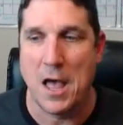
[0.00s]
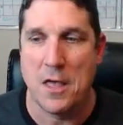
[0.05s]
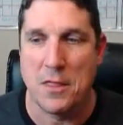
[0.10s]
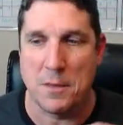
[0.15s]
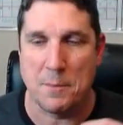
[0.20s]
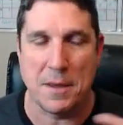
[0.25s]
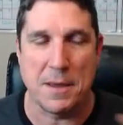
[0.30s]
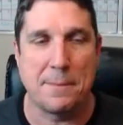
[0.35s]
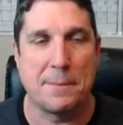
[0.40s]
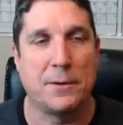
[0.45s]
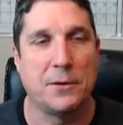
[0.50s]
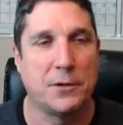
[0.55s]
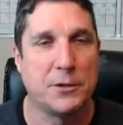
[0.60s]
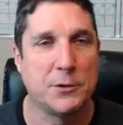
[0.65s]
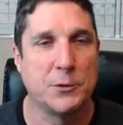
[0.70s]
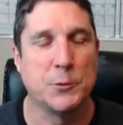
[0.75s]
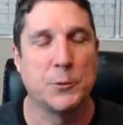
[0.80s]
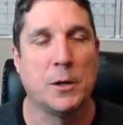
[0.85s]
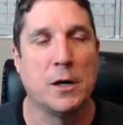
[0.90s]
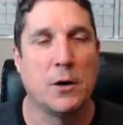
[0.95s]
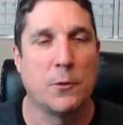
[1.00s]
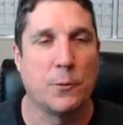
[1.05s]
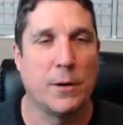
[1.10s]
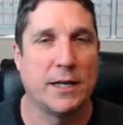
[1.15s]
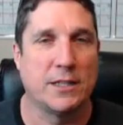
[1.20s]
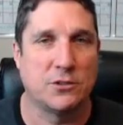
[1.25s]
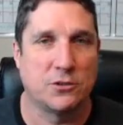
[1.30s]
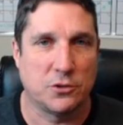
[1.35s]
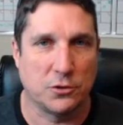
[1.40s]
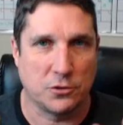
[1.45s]
The people who
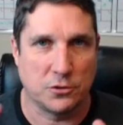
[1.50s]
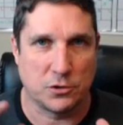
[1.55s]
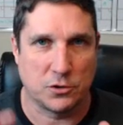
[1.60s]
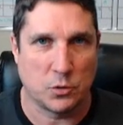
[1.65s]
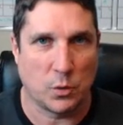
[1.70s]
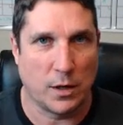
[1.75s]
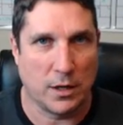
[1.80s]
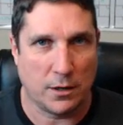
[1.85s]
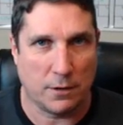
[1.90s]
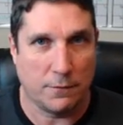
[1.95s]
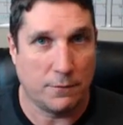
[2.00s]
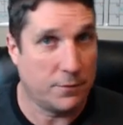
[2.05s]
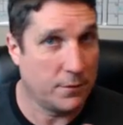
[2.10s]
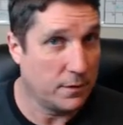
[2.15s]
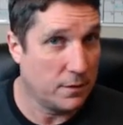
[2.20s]
registered the 12th,